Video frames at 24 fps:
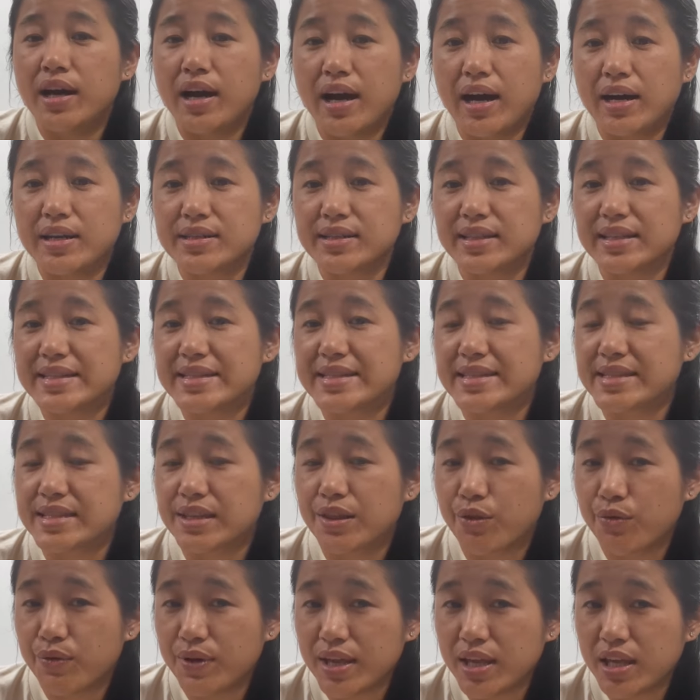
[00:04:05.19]
Article
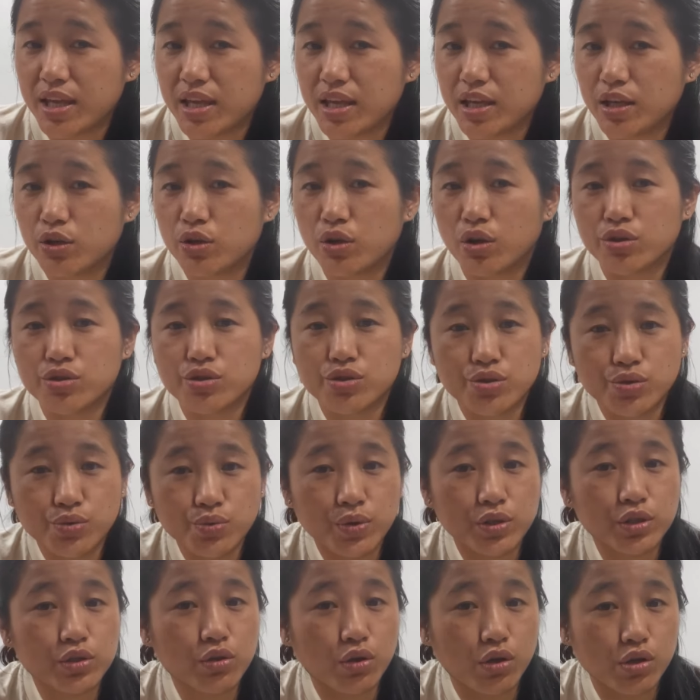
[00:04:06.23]
63, Clause 2
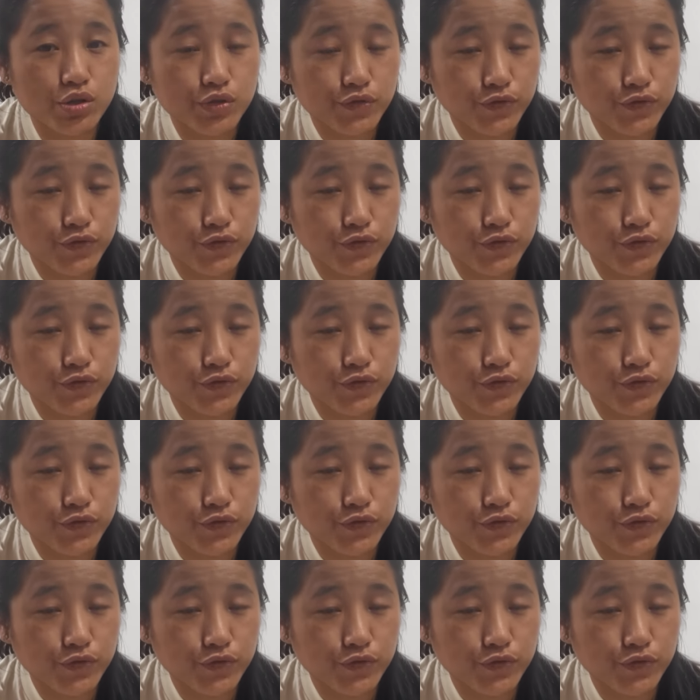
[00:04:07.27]
and Clause